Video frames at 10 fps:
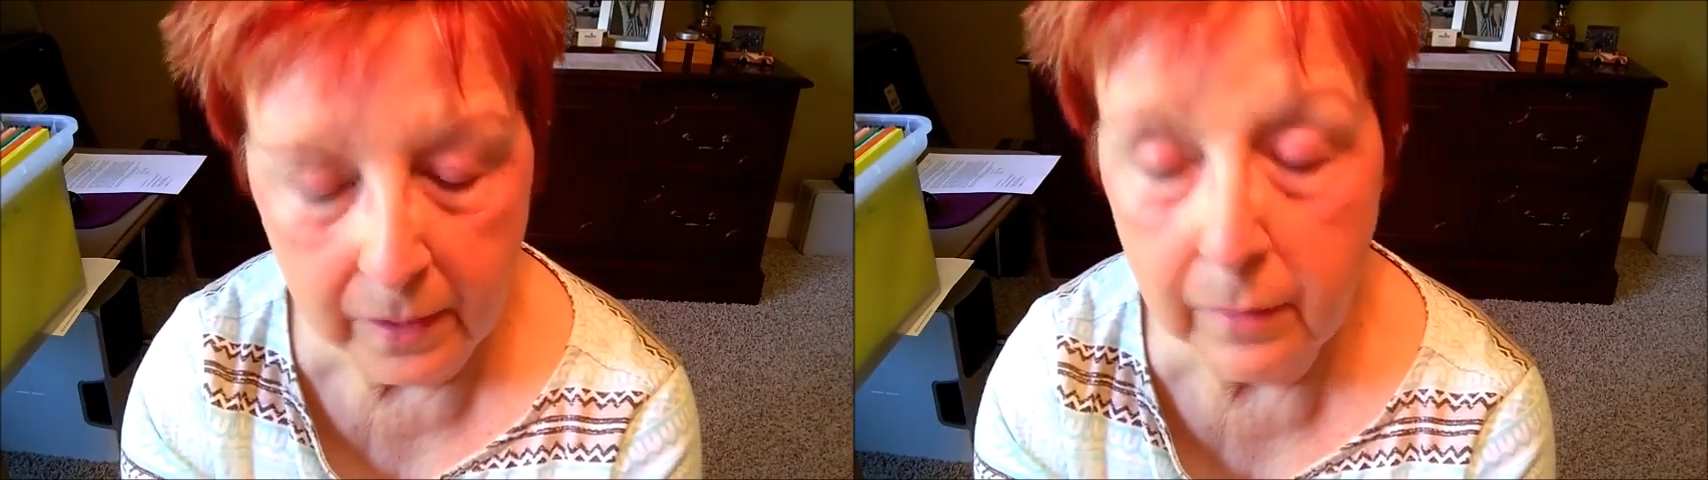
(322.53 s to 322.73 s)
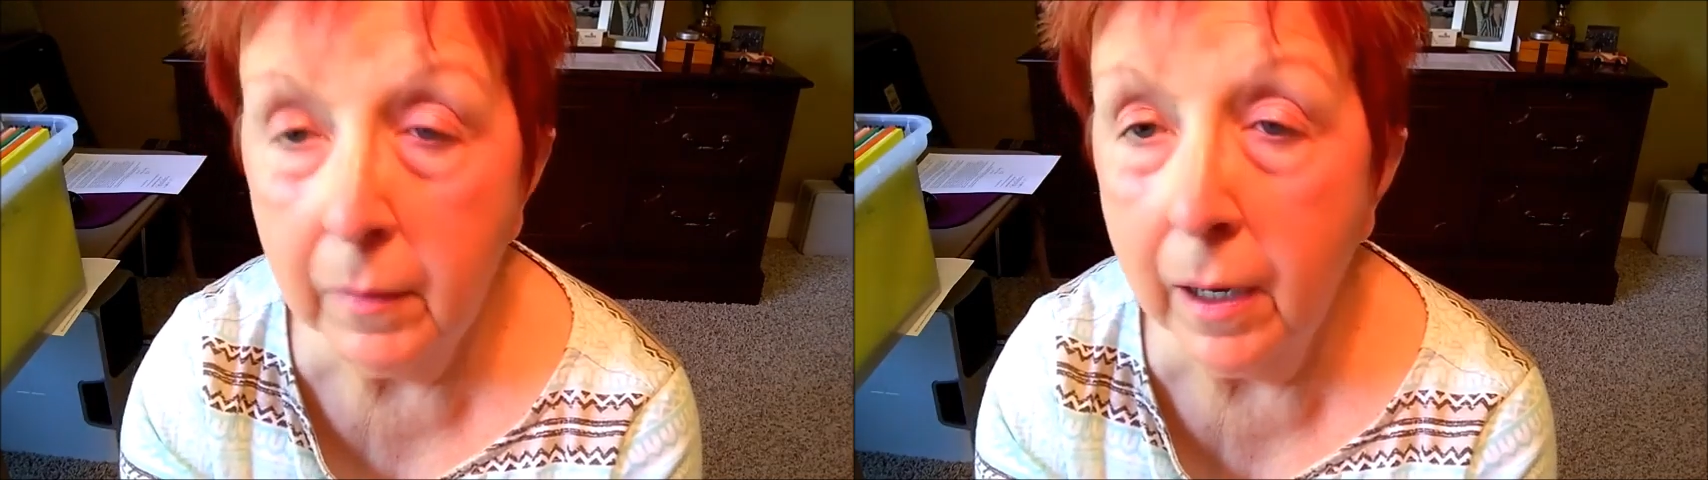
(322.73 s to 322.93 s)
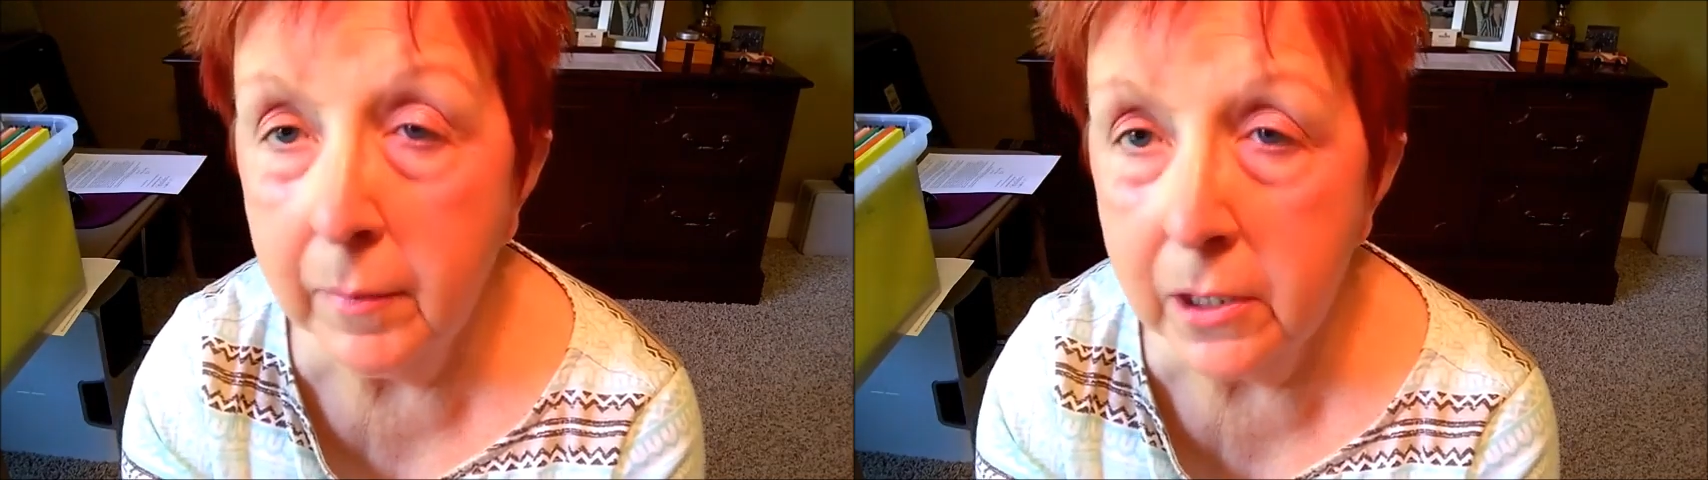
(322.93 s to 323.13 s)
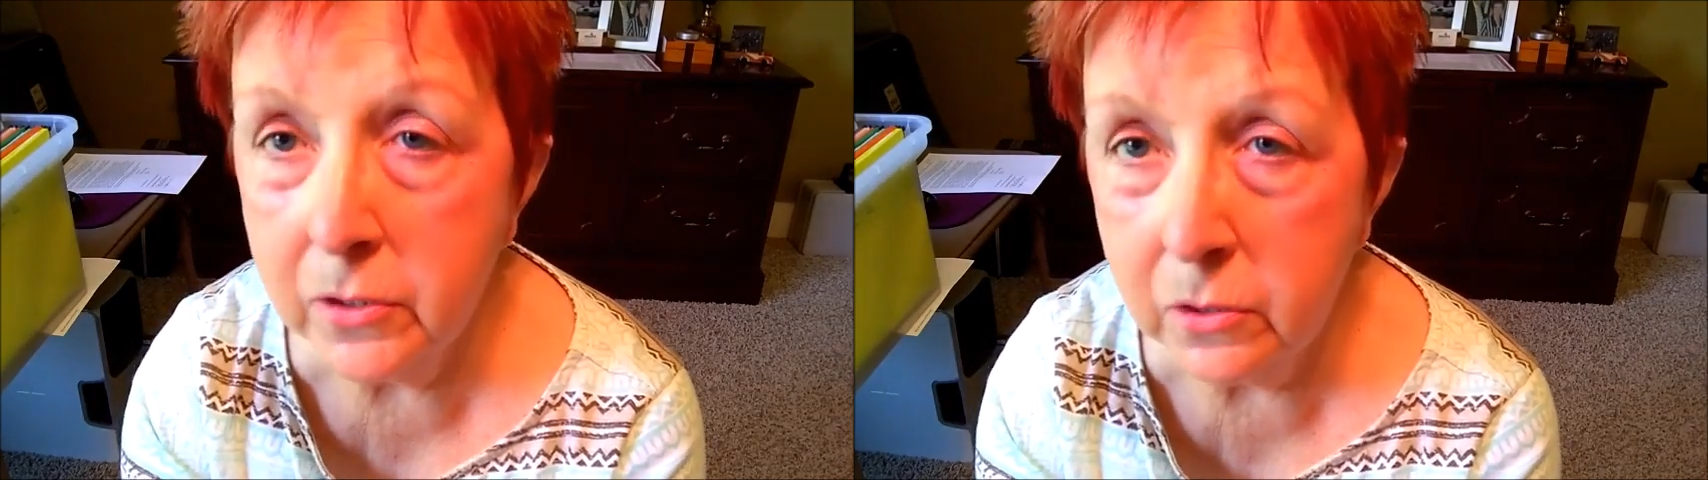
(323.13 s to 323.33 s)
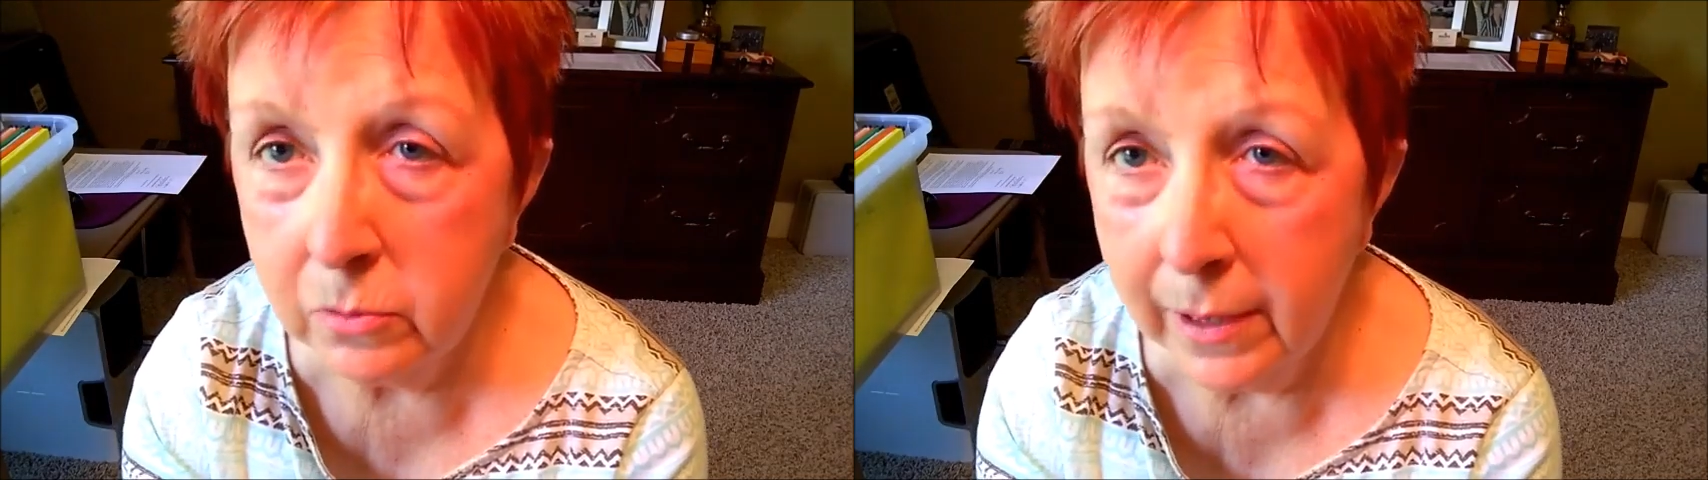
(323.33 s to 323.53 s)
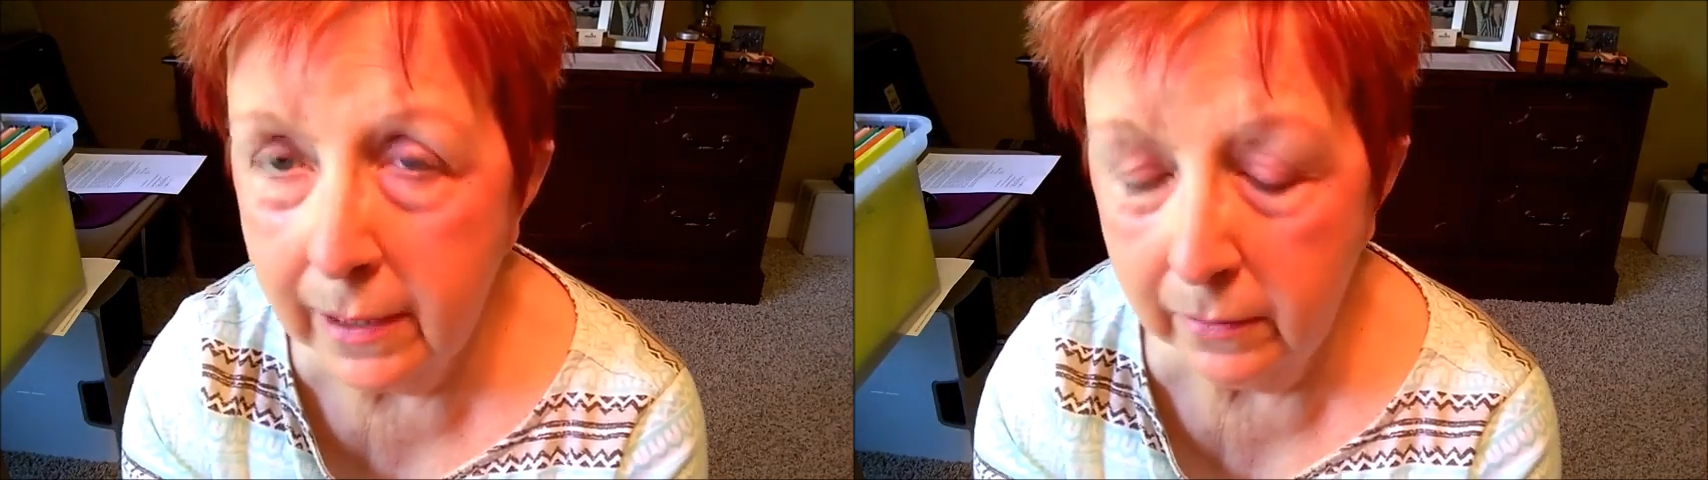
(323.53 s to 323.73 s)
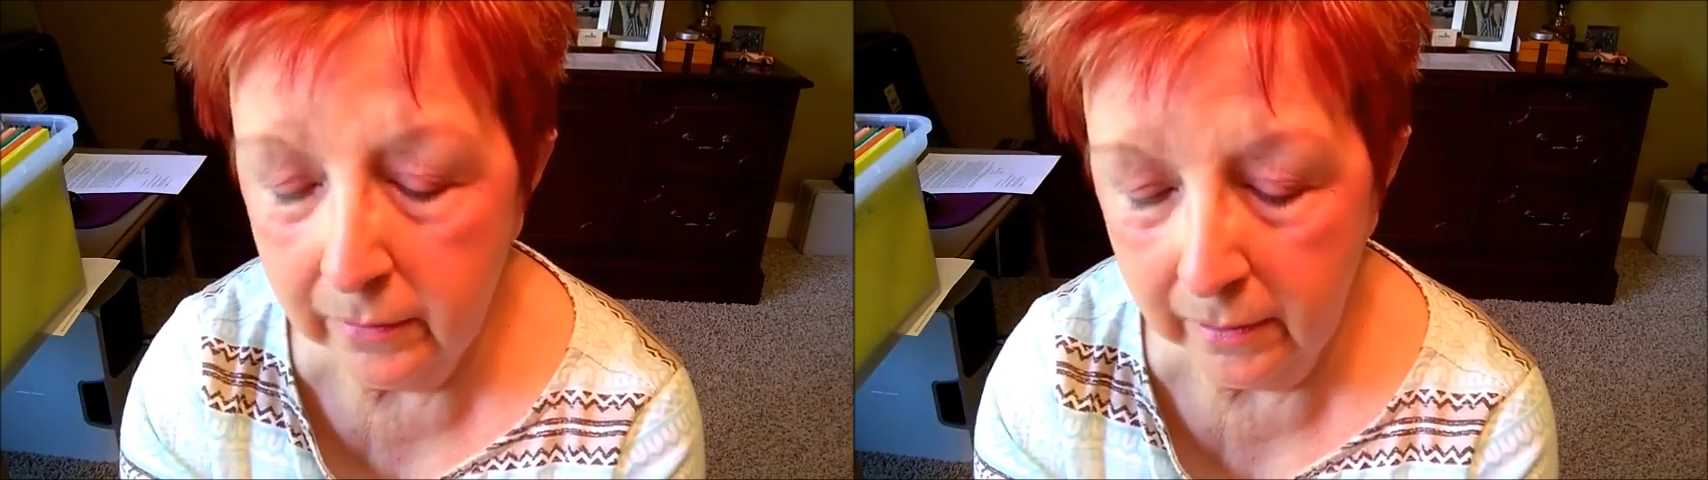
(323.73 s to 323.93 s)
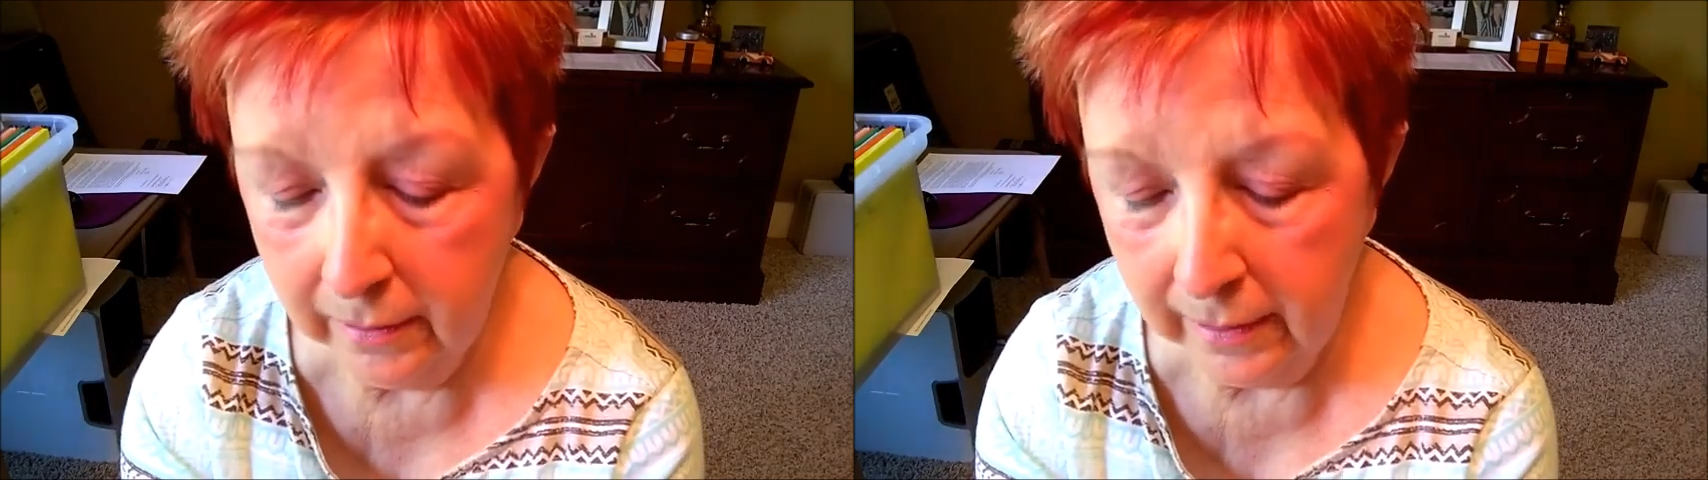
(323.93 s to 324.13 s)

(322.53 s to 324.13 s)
thermometers around.